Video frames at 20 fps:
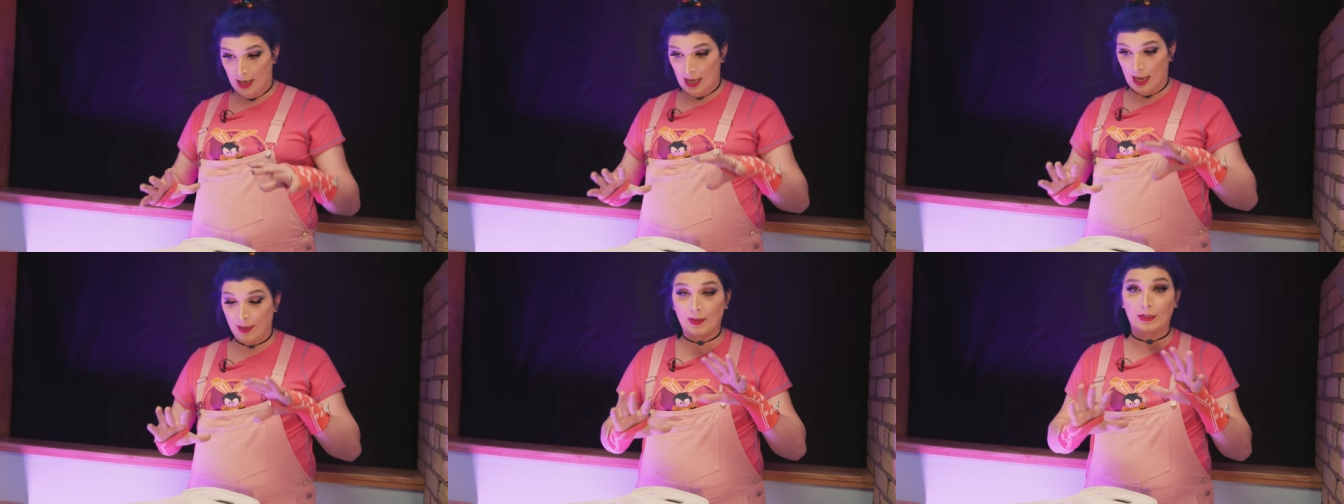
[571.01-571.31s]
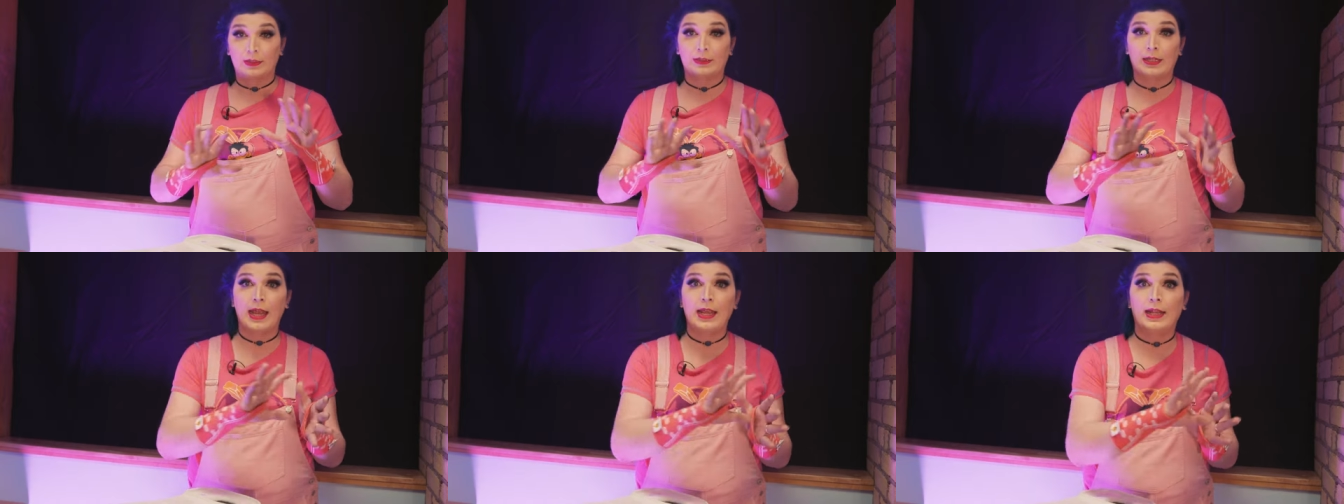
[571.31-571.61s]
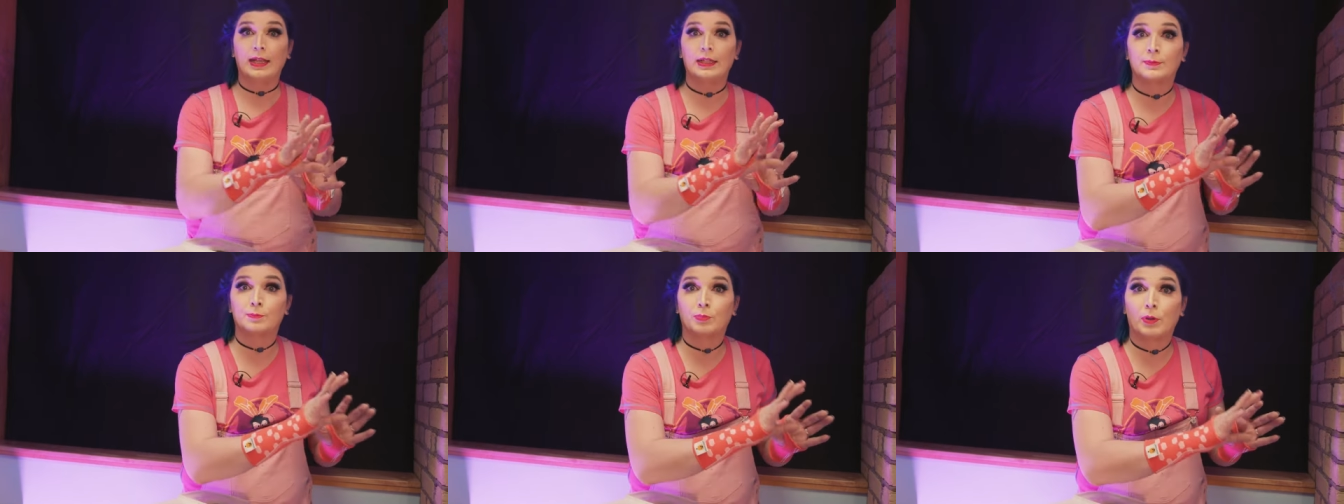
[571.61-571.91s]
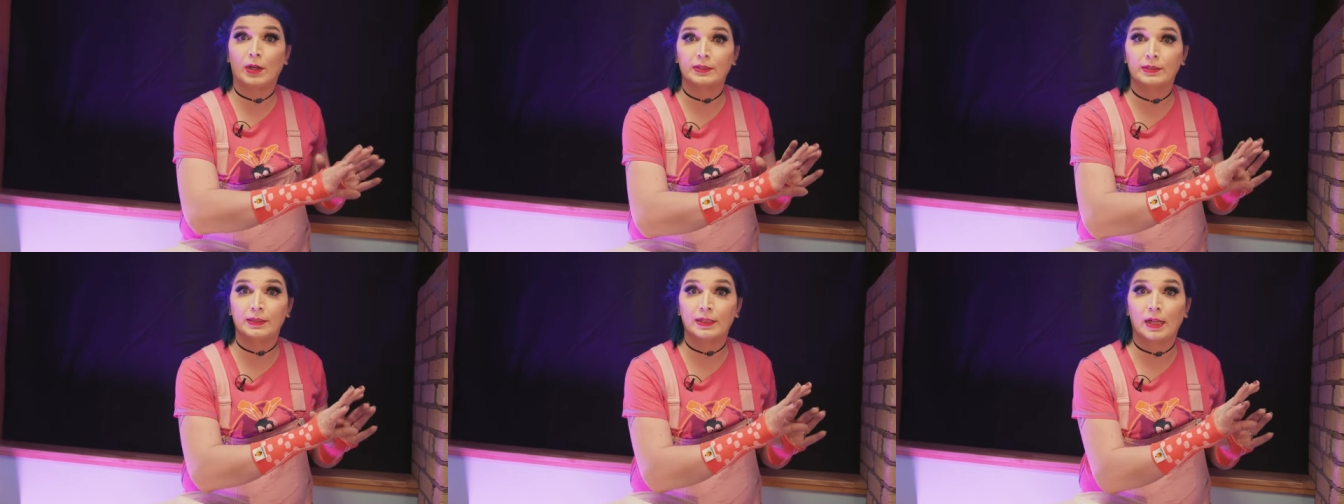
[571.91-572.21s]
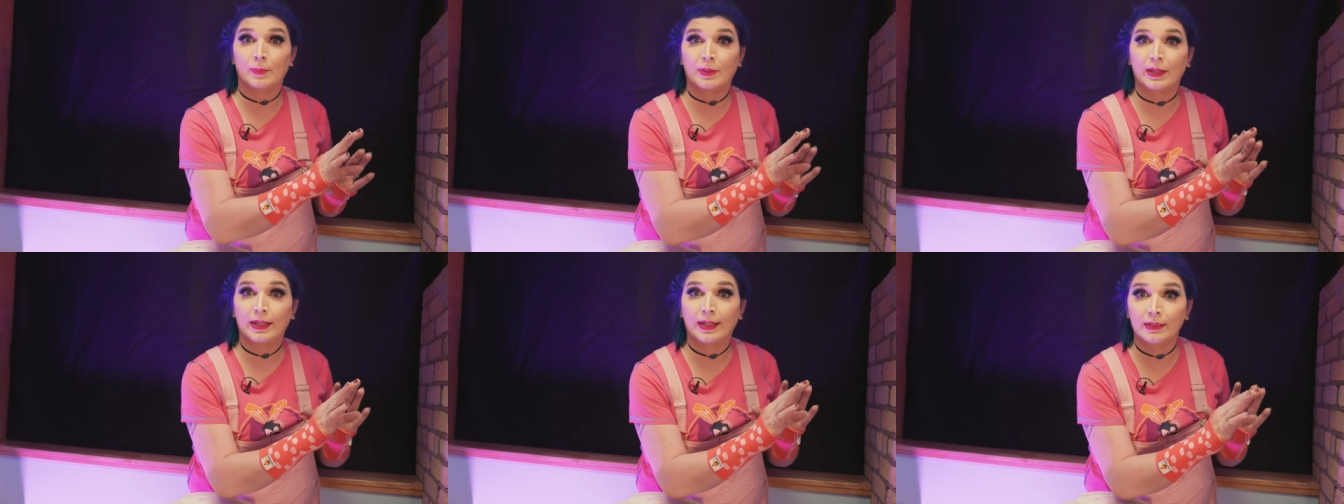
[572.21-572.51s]
and the tank is pressing
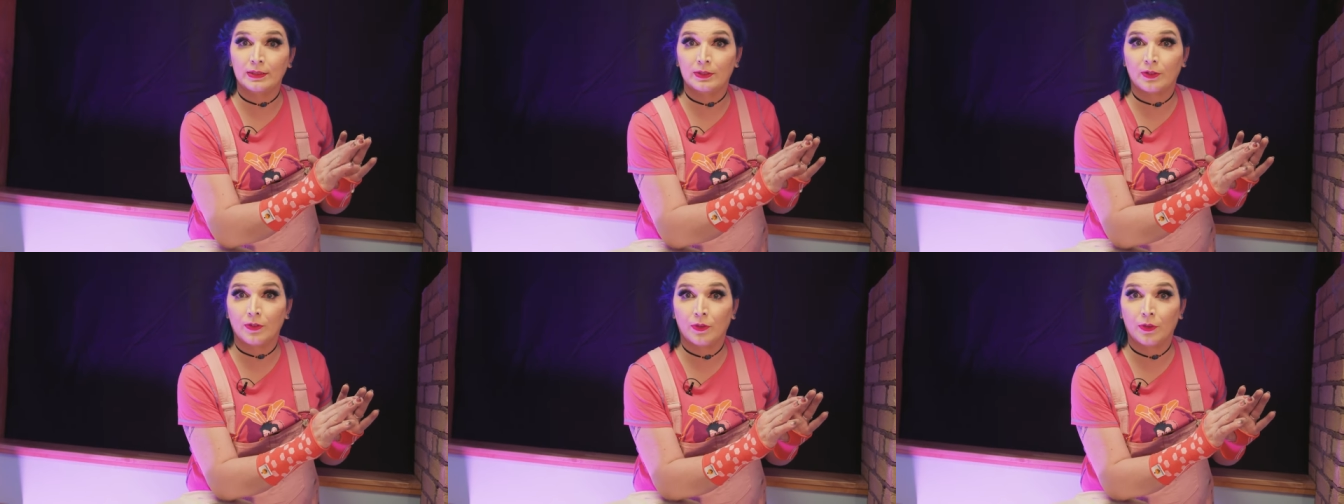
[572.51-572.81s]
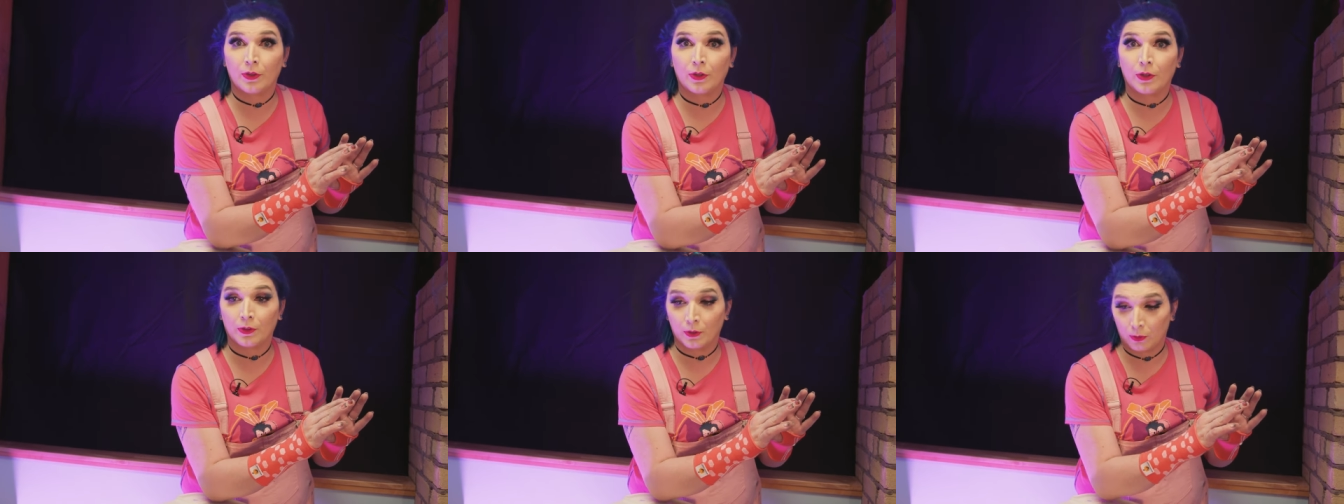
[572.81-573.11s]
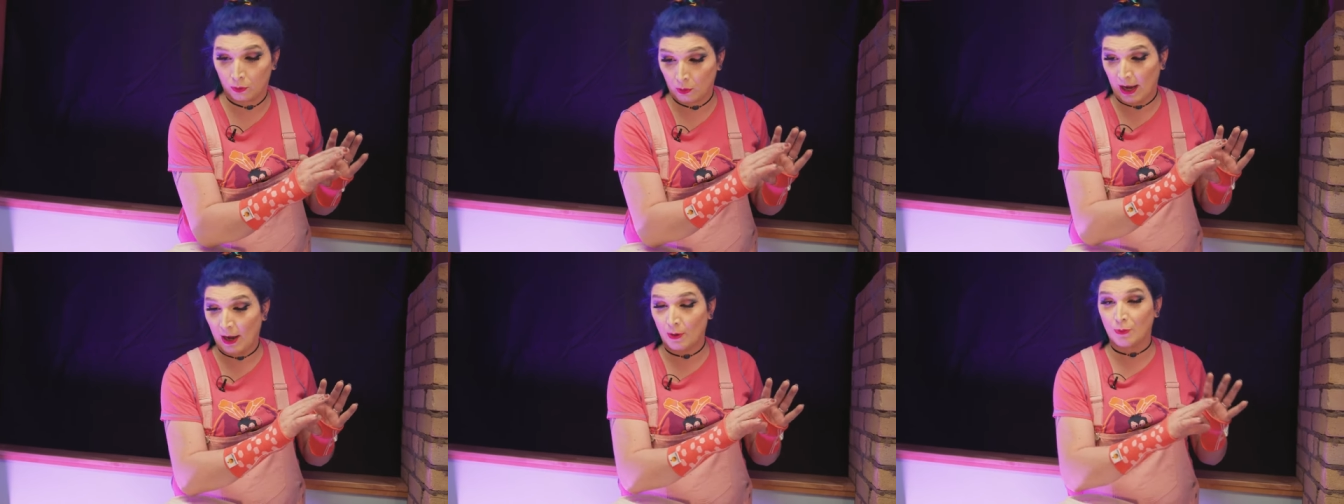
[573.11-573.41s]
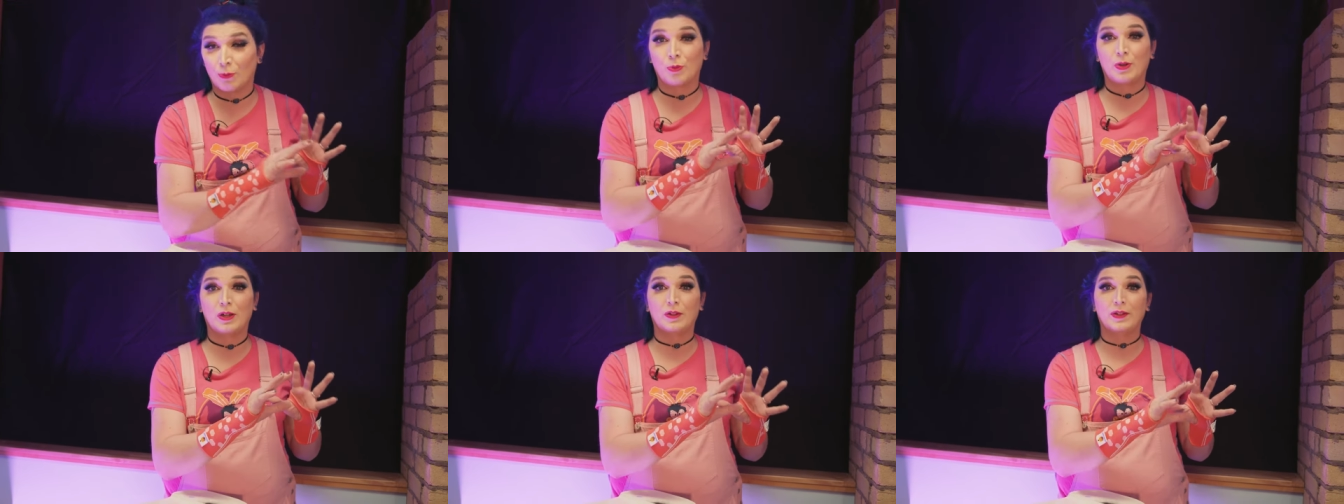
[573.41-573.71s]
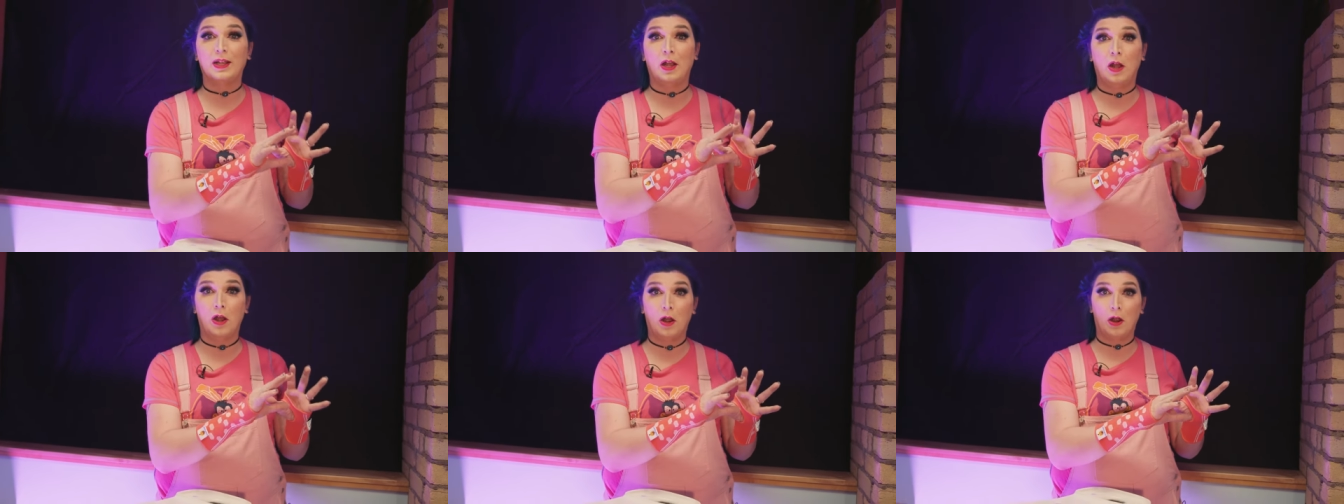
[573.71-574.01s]
up against the ground
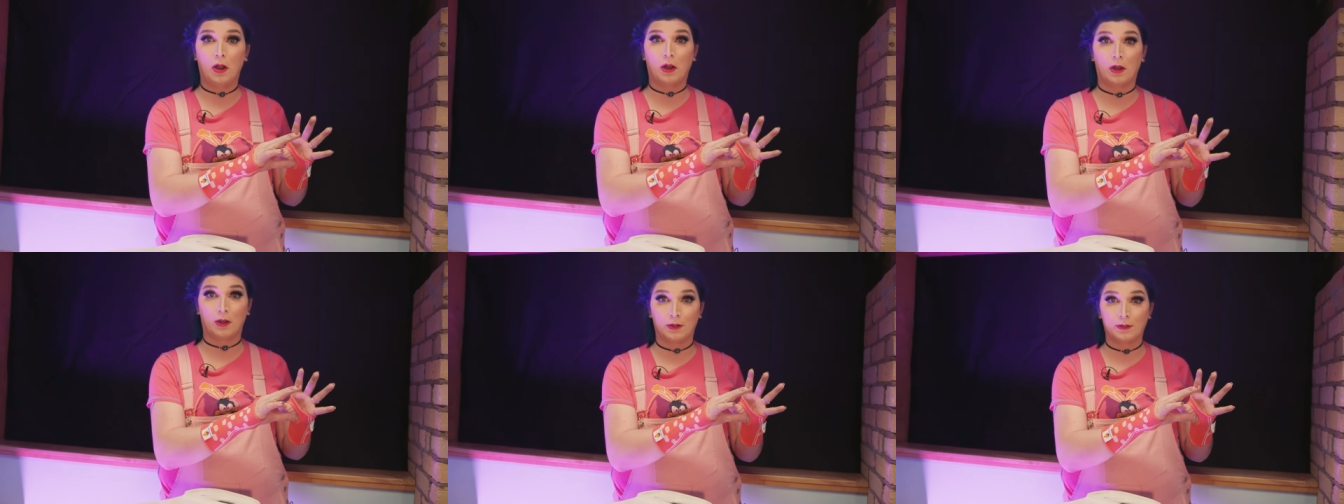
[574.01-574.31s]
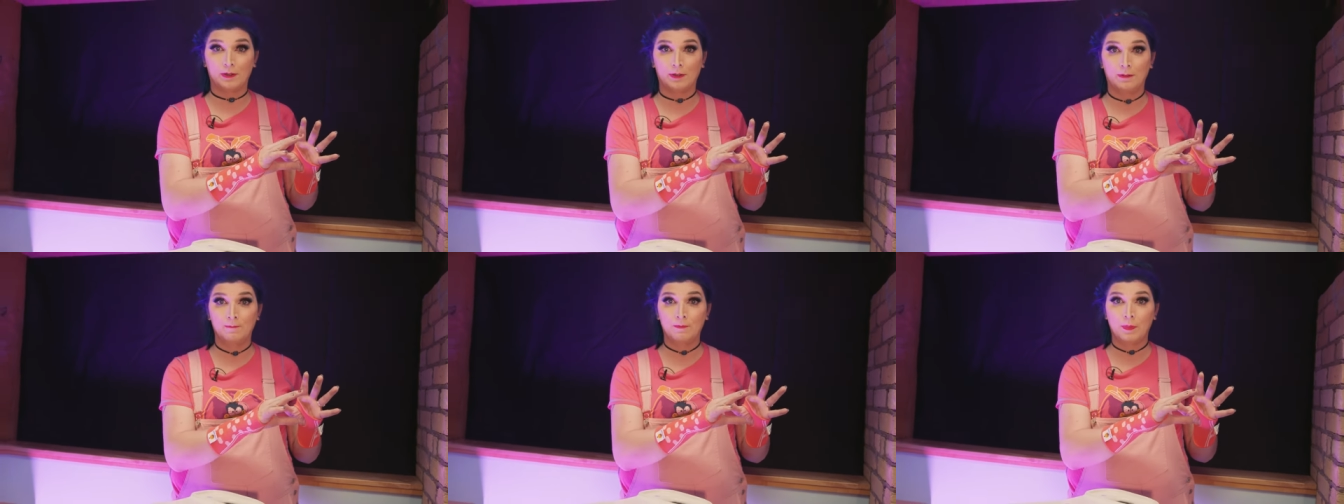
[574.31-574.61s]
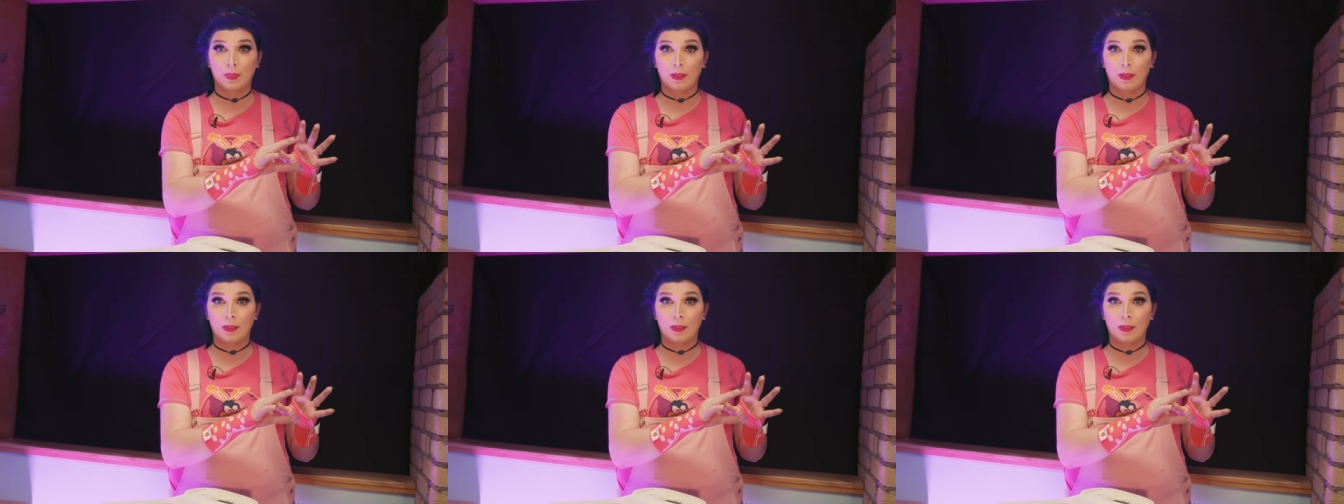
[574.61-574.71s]
really hard,